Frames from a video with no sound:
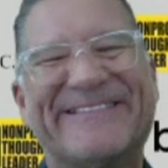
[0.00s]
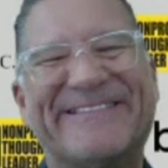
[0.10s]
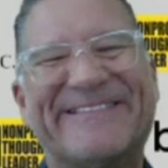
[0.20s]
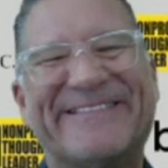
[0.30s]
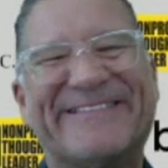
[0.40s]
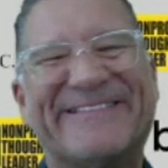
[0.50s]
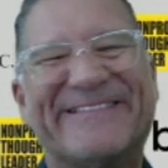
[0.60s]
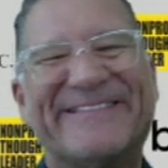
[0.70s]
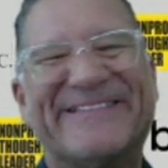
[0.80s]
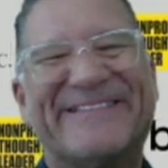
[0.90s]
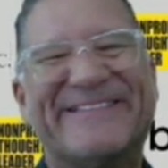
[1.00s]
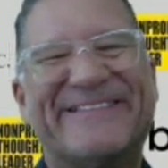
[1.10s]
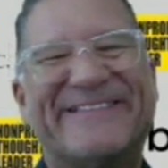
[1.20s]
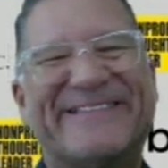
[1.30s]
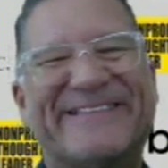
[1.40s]

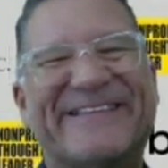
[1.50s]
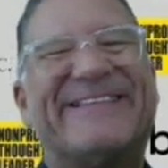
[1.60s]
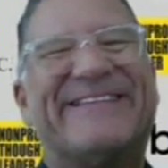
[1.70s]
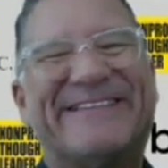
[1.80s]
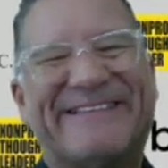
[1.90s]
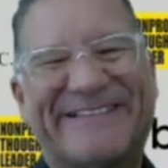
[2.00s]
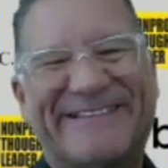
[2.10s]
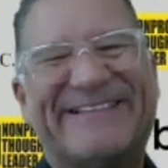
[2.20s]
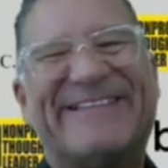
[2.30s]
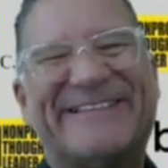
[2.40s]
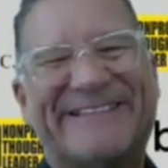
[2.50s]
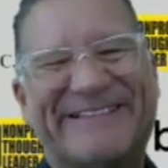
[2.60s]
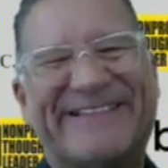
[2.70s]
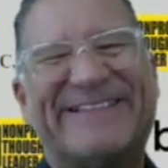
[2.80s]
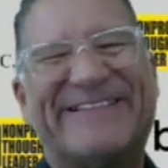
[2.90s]

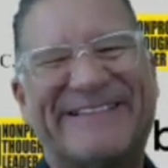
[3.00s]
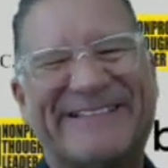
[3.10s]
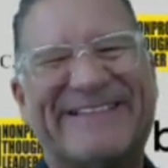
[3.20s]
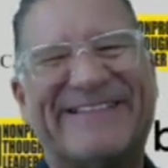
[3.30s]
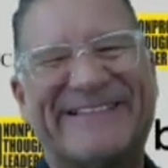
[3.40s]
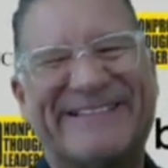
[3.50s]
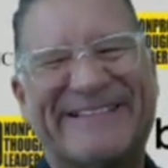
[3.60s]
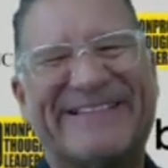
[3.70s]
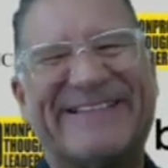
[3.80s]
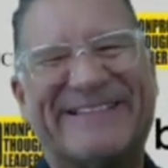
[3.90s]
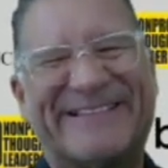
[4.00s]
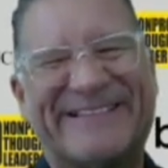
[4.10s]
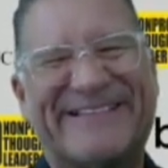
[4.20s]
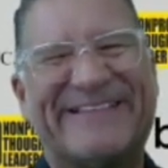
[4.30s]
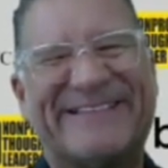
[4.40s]

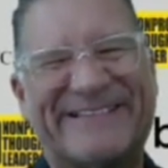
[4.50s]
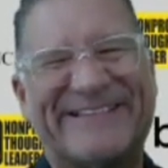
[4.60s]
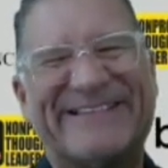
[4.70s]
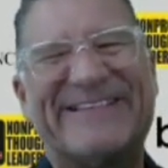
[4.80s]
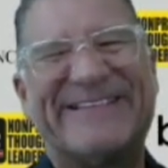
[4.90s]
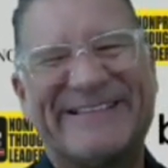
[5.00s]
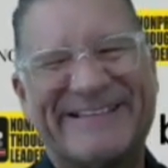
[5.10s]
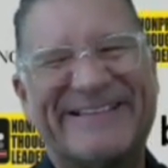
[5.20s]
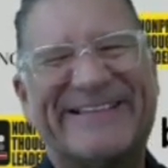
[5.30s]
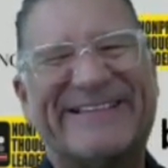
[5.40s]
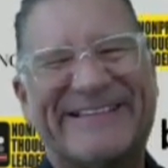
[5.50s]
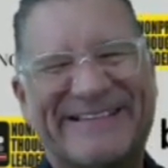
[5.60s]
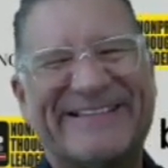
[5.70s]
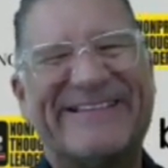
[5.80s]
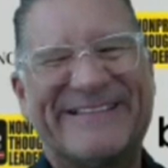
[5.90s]

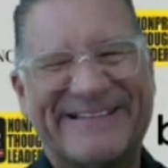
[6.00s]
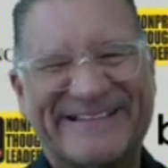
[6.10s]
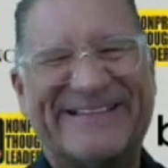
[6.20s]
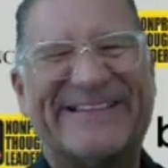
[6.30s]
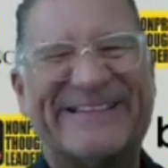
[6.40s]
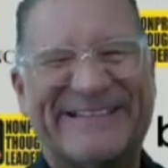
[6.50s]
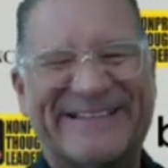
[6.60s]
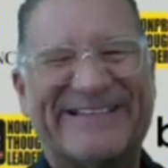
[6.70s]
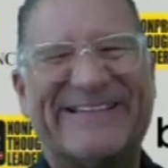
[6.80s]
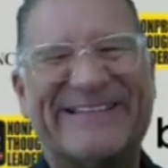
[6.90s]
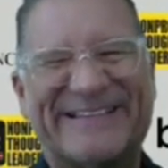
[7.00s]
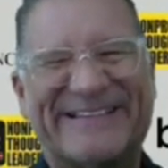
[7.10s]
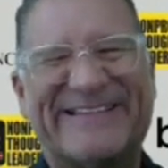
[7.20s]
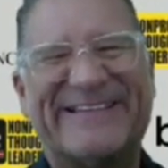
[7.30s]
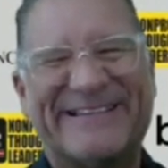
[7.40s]

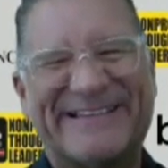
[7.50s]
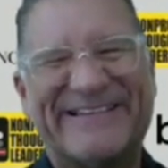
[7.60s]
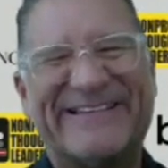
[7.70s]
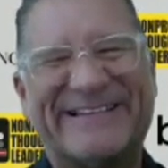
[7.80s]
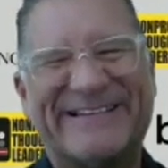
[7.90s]
[no speech]